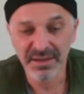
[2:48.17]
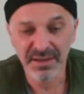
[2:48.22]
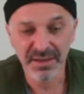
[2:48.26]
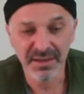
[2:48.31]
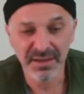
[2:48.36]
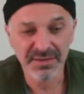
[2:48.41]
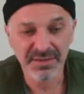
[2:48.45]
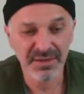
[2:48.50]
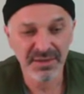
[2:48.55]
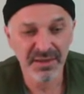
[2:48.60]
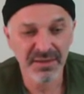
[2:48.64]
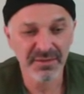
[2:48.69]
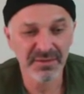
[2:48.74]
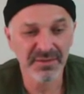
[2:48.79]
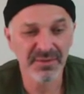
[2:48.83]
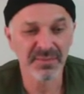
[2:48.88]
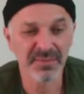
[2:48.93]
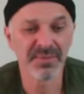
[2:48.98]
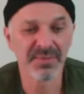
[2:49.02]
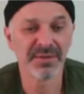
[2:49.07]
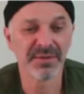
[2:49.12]
I'll talk a
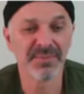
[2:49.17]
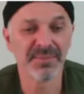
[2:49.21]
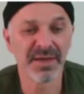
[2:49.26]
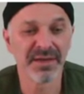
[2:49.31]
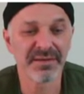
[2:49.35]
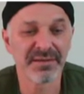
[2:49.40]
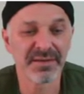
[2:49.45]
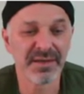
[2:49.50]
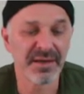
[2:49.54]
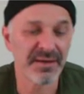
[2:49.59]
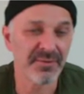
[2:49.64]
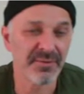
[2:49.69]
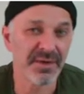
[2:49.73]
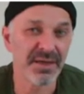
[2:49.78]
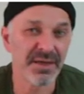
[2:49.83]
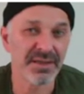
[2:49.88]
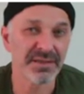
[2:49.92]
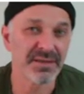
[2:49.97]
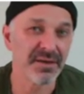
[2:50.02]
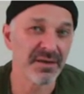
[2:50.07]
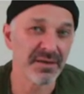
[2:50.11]
little bit about that when I
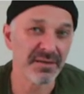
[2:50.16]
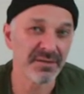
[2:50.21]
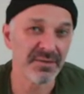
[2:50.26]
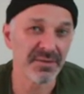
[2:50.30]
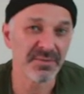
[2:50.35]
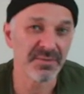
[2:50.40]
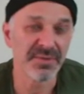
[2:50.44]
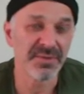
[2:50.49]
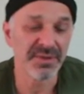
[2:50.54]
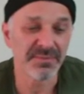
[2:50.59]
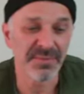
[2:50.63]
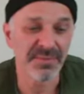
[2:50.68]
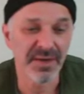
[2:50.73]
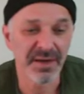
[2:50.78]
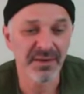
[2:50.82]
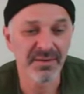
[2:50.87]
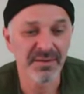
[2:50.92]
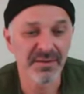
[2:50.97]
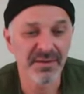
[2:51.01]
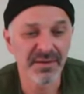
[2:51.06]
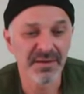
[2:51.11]
talk a little bit
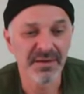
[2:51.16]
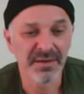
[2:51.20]
about